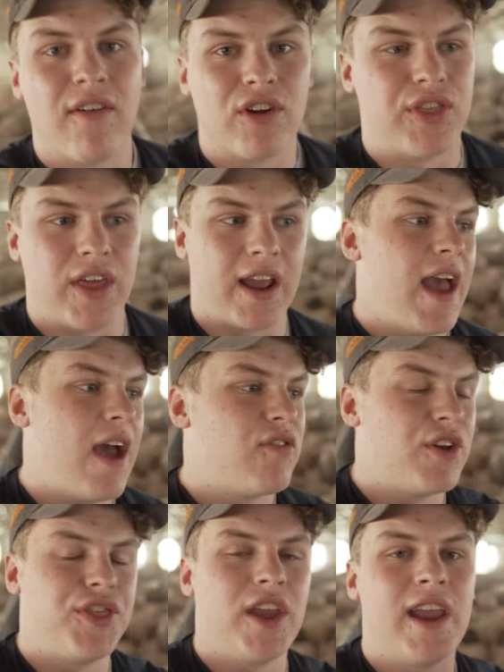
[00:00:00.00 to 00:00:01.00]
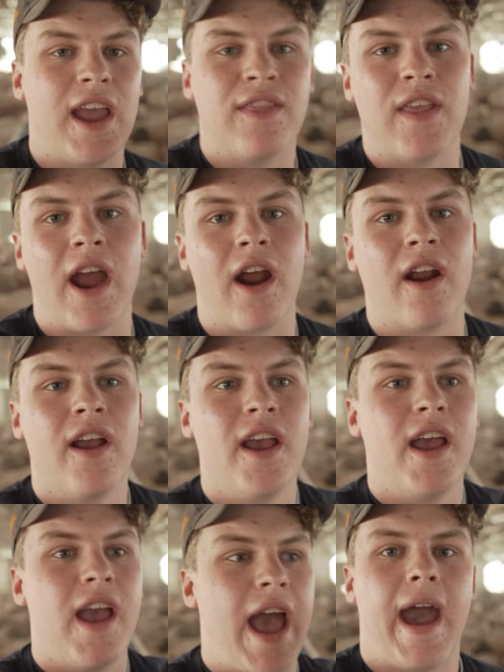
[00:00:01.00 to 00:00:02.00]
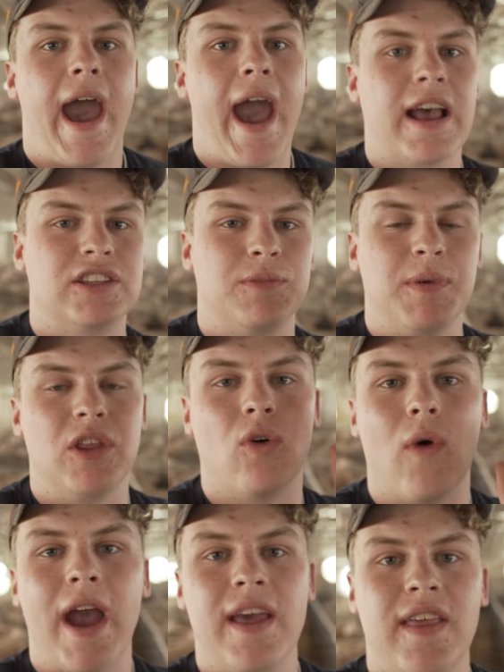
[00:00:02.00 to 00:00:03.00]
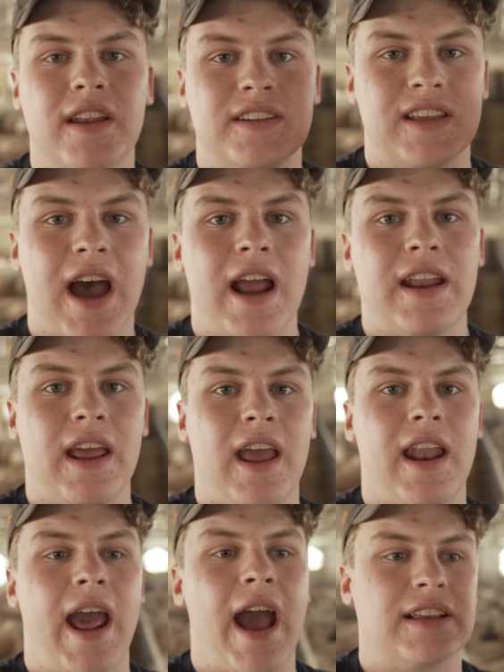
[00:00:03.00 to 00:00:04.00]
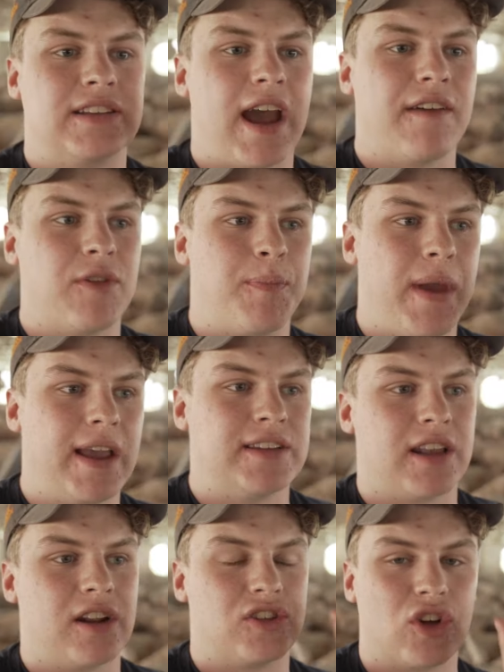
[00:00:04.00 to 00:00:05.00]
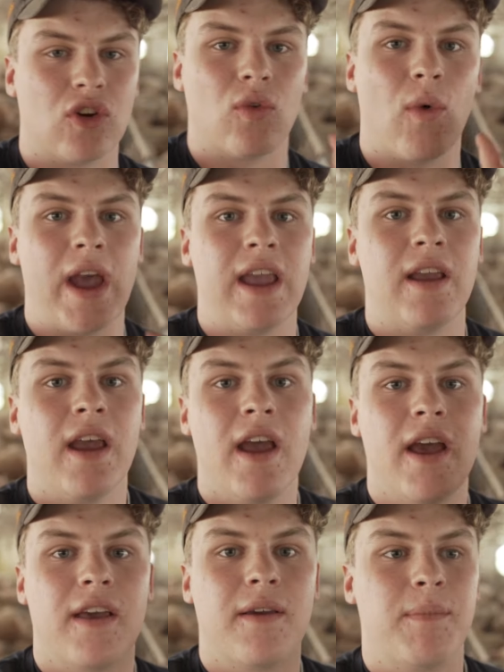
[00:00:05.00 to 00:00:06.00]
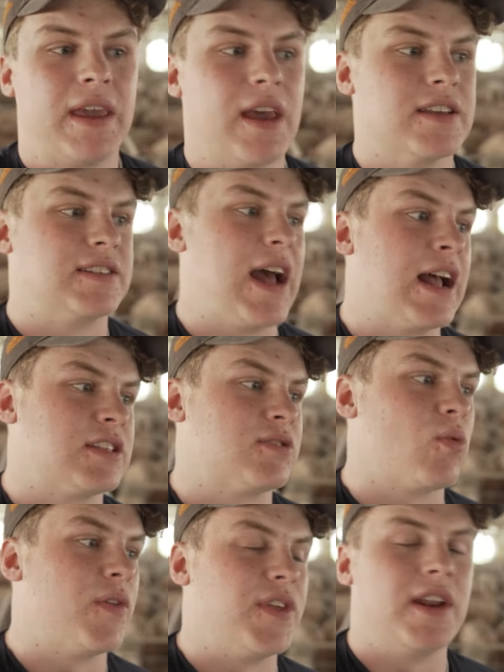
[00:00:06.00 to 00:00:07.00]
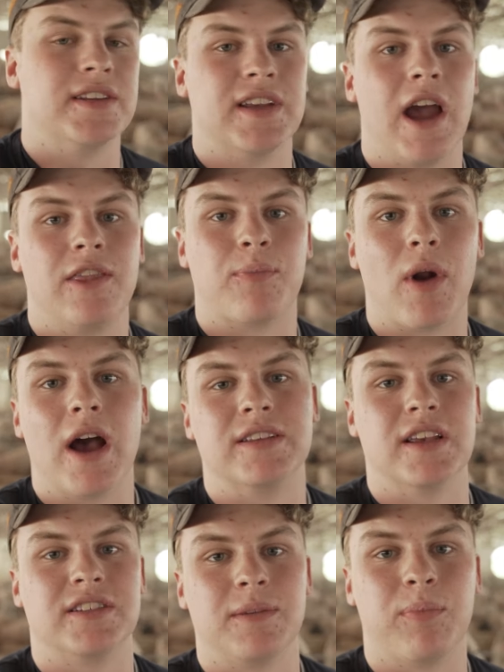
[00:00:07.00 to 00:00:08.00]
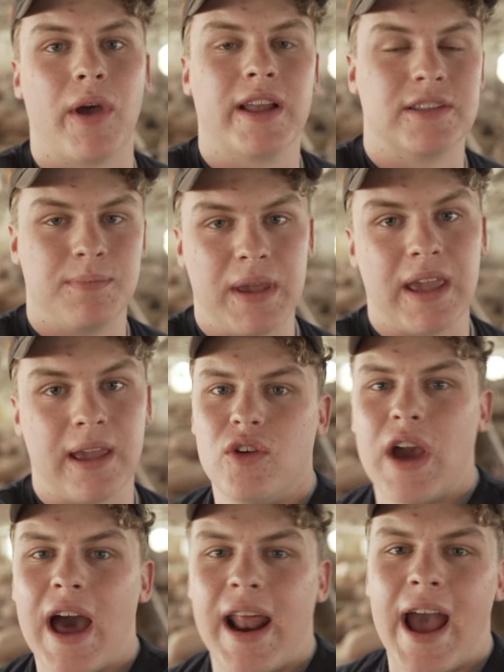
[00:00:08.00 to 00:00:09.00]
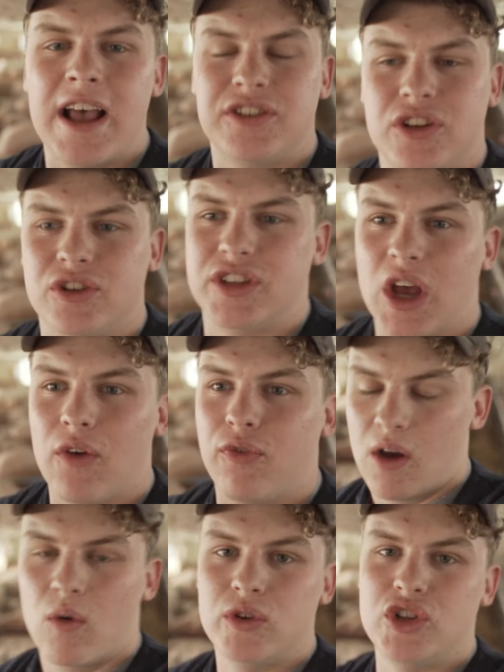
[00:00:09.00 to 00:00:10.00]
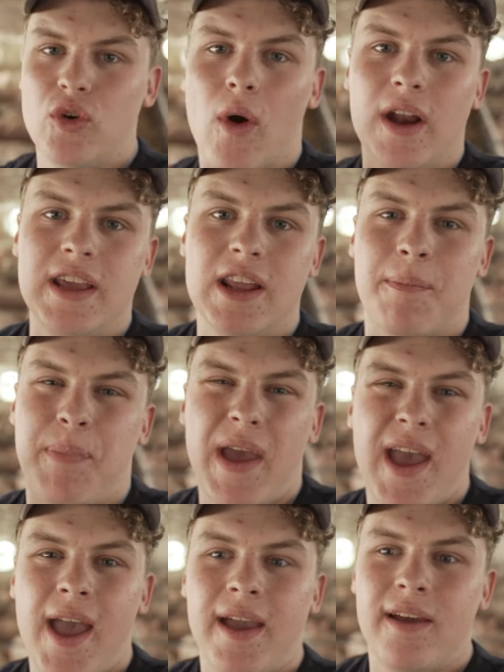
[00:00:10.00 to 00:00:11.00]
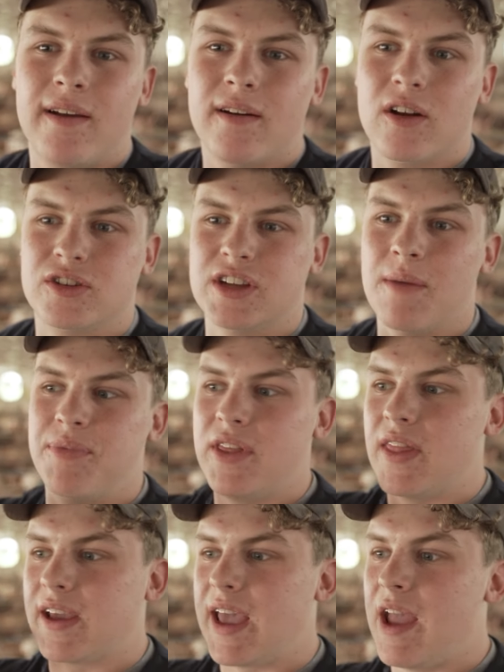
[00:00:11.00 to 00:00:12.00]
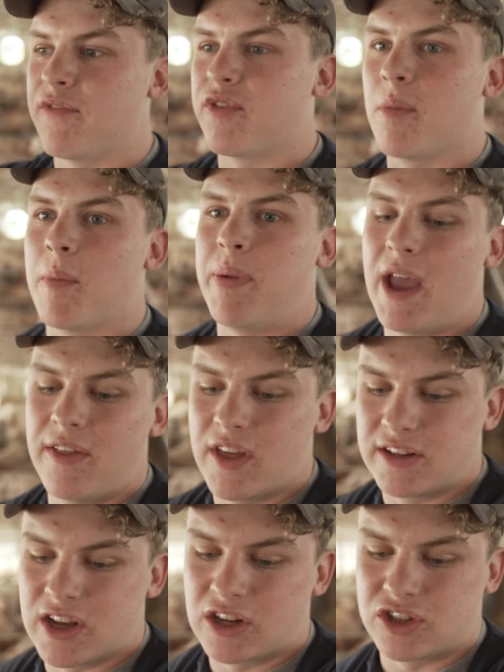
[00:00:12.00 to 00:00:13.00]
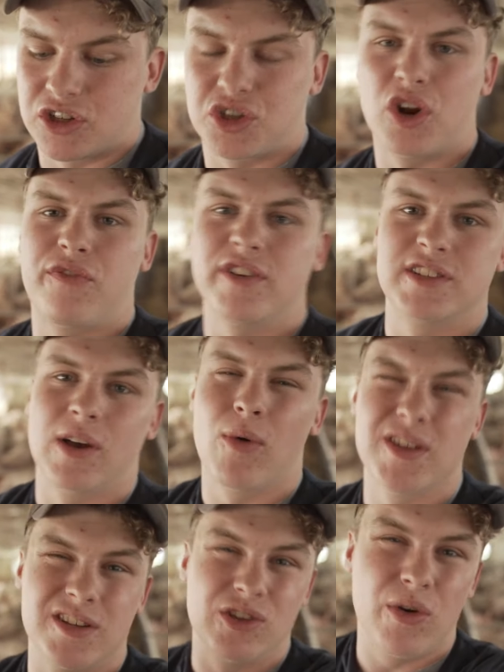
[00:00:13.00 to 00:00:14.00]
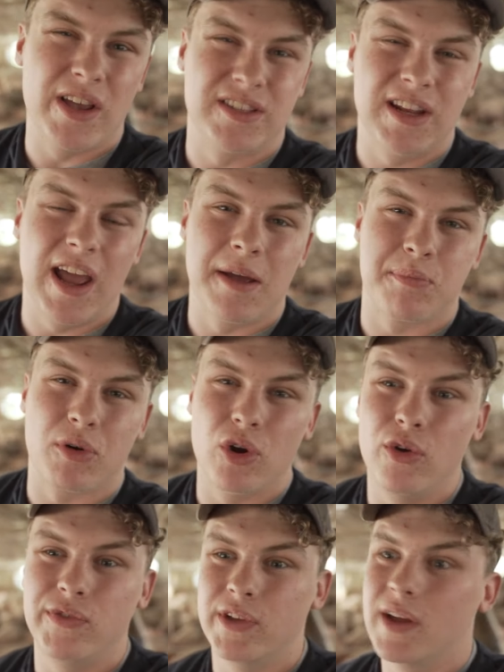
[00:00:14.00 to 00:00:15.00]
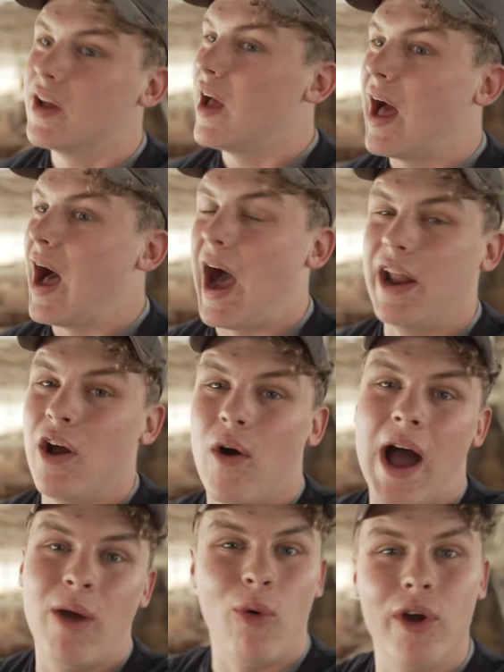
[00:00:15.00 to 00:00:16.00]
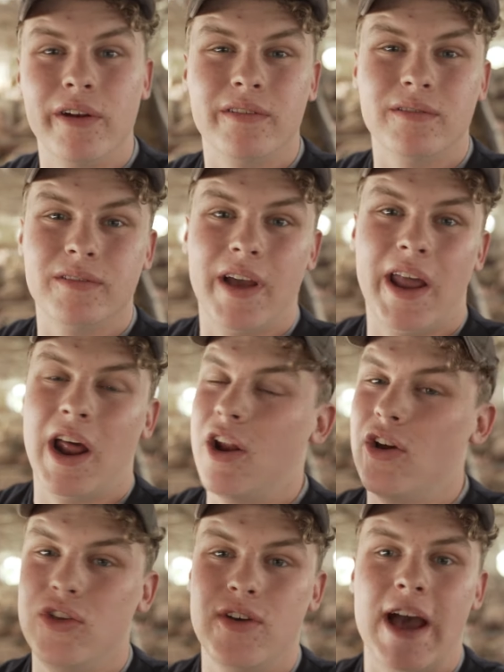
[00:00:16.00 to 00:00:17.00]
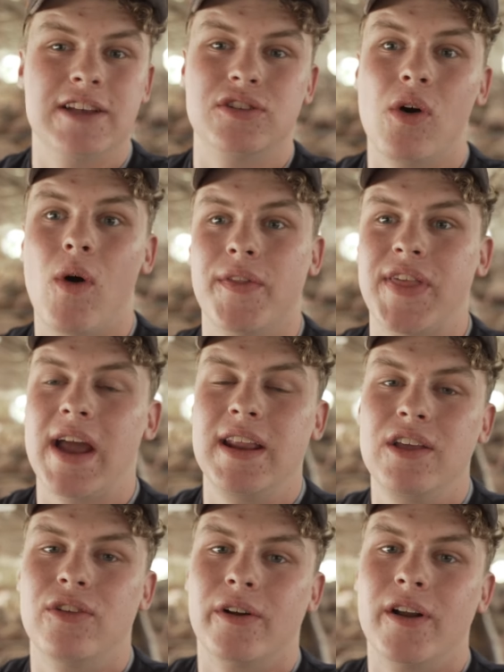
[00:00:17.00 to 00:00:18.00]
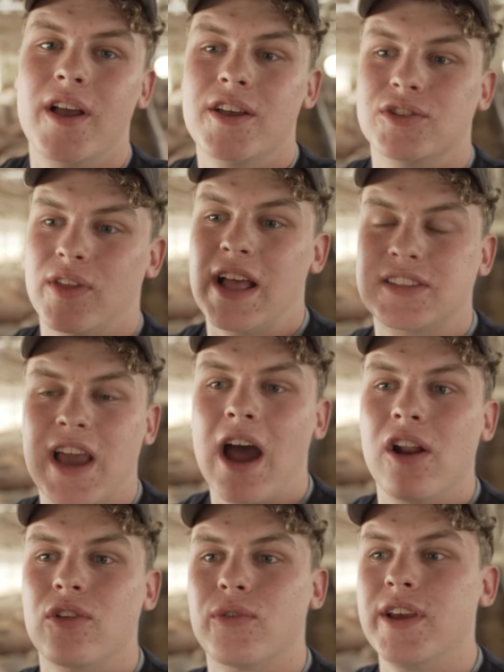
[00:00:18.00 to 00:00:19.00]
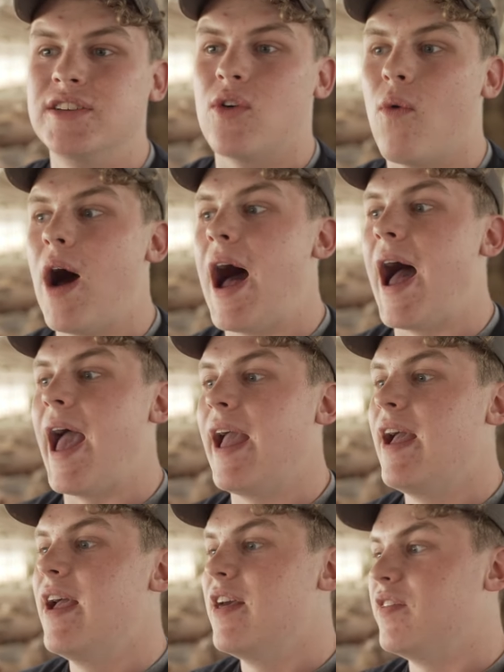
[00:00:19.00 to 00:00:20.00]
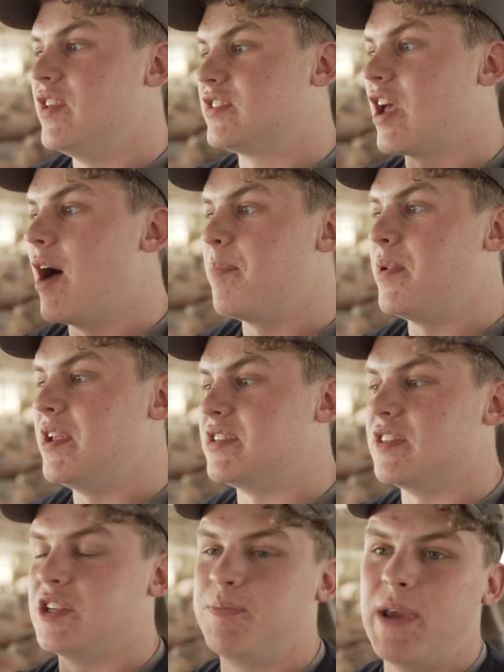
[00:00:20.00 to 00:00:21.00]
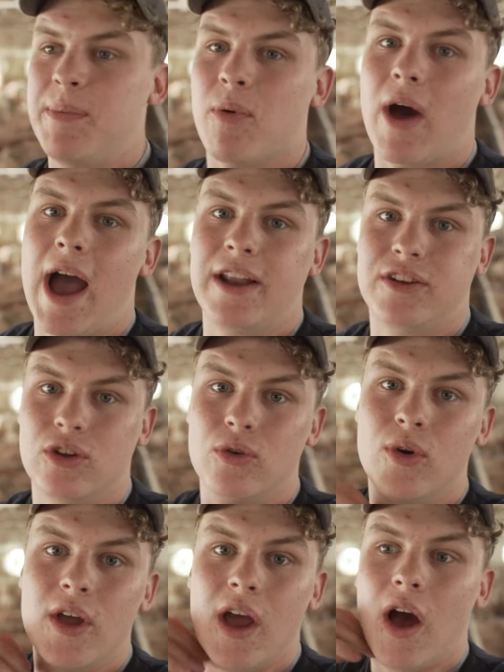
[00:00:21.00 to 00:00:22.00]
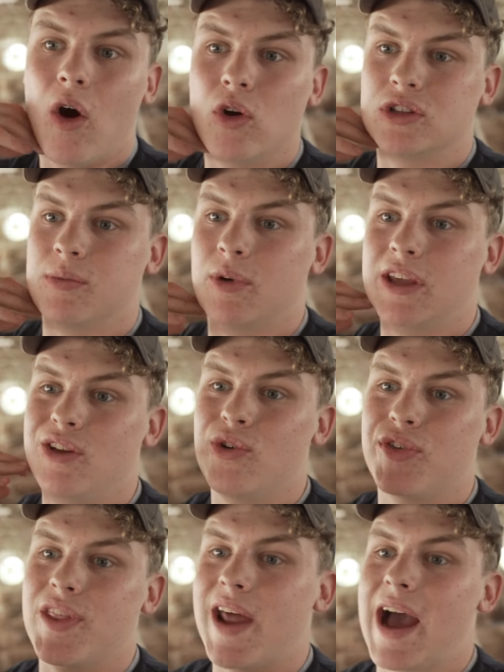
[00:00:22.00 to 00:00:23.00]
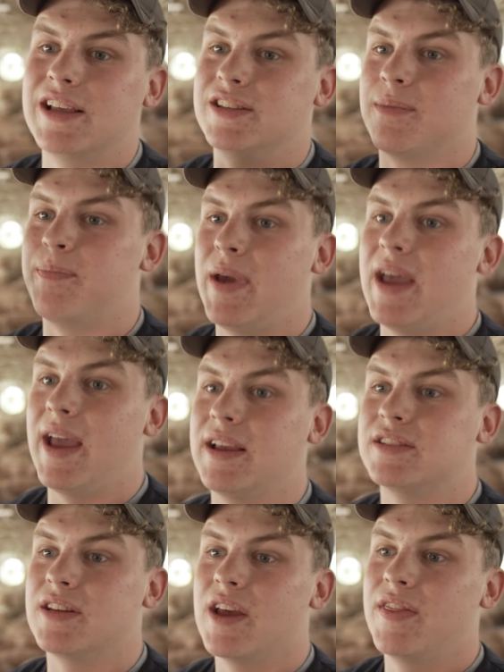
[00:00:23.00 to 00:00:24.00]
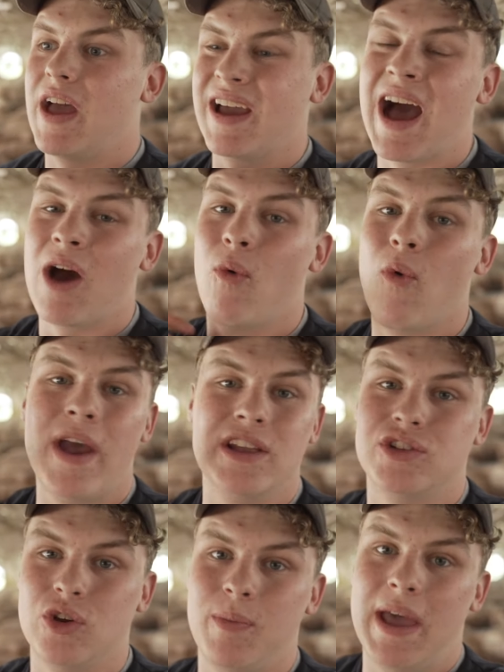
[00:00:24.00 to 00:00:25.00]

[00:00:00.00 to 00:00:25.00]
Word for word: everything. Everything in there has to be the way they designed it. It has to have the pigs at a certain weight because that's what they designed the processing plant to be. You gotta ask yourself, would you wanna eat a pig or something that came from a pig that touched a surface that wasn't USDA approved? I know I wouldn't, and I know you guys don't want that either. So that's kind of the reason why these companies and these people had to ultimately euthanize some pigs that got way too